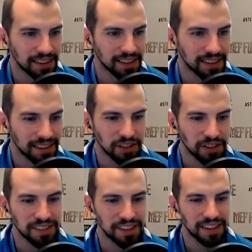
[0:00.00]

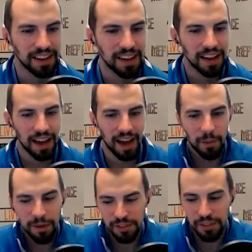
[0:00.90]
Interesting. How
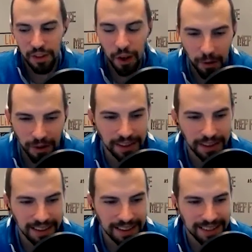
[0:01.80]
much
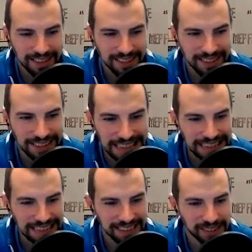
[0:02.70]
coding is
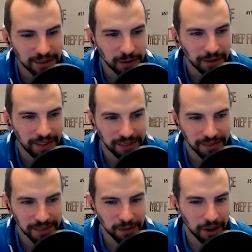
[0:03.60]
needed to
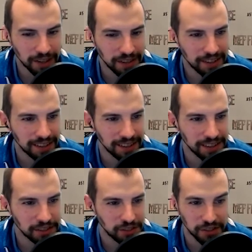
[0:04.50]
effectively run
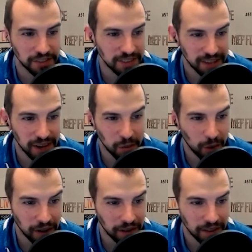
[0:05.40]
generative design well?